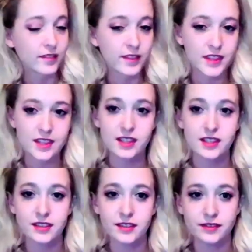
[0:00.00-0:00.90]

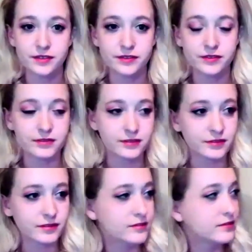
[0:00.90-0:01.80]

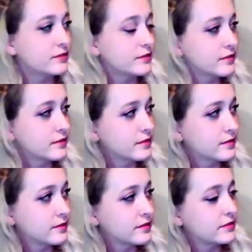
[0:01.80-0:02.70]

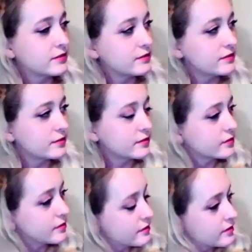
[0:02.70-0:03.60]

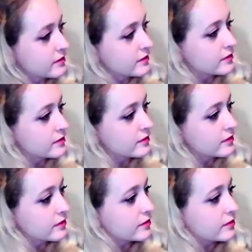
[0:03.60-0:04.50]

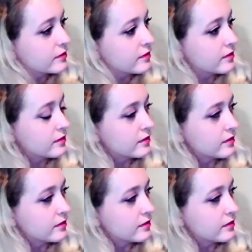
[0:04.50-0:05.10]
The person shown says nothing.